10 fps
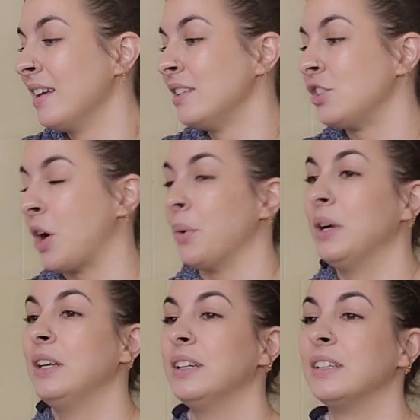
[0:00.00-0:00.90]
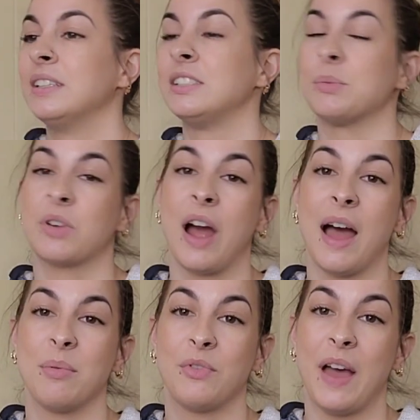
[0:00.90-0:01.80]
So,
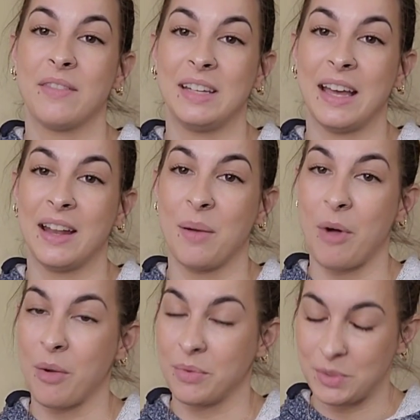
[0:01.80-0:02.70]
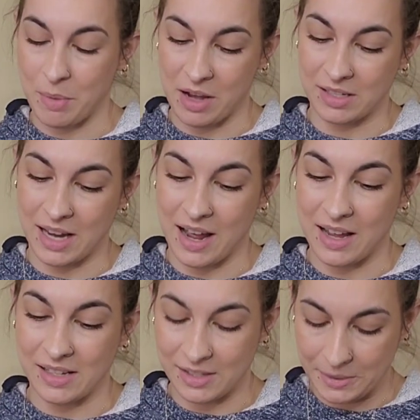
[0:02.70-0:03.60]
subscribe if you haven't yet. I'm almost
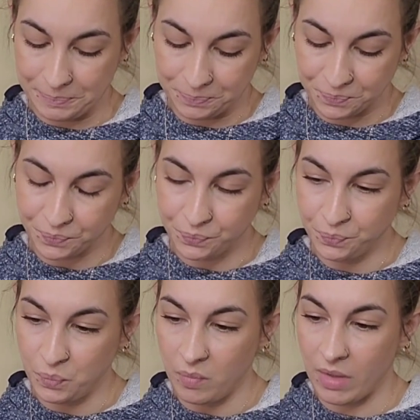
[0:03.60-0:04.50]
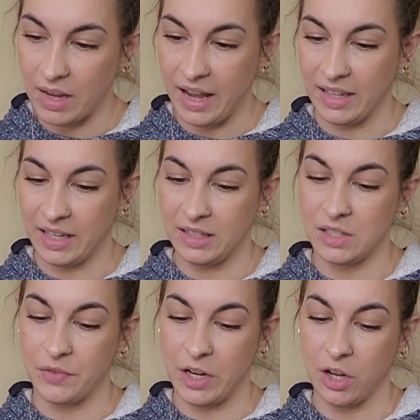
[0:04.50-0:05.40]
monetized. And like
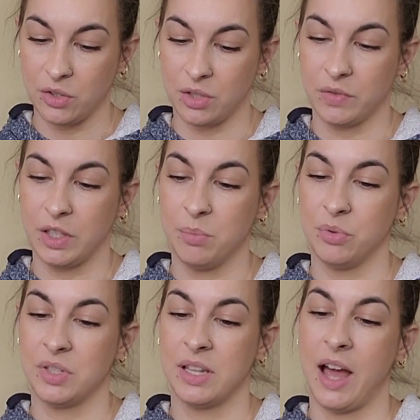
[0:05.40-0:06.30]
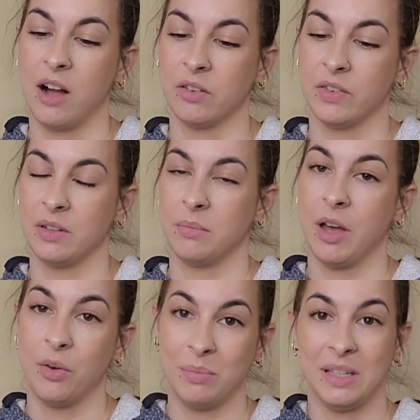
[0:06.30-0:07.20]
this video to really boost in the algorithm.
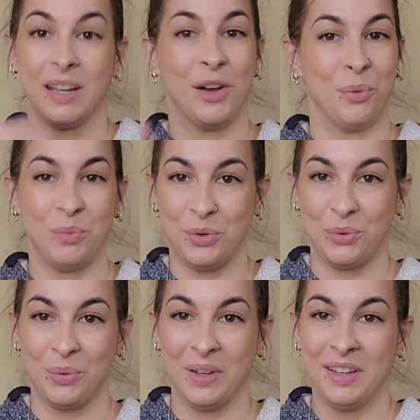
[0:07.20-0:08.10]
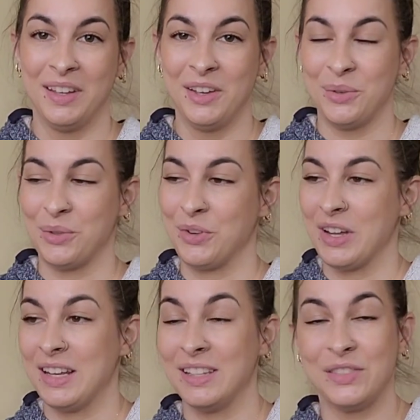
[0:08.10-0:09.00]
Help me help you with
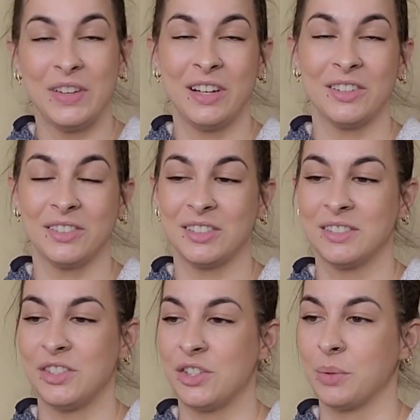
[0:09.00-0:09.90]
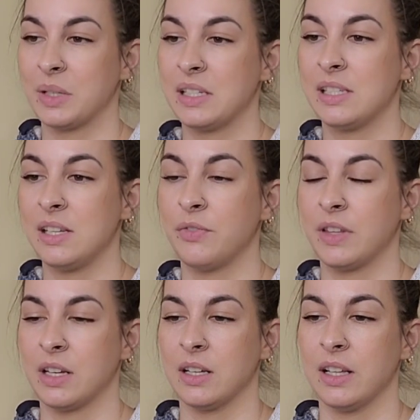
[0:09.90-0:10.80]
creating these videos. So, we're going to see for
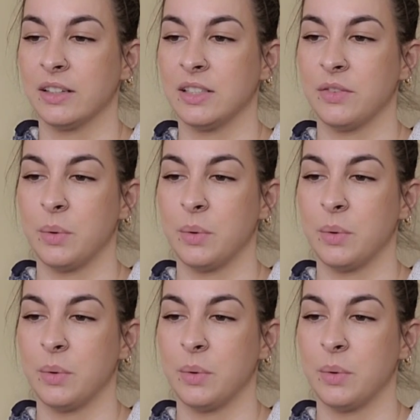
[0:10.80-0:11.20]
the collective.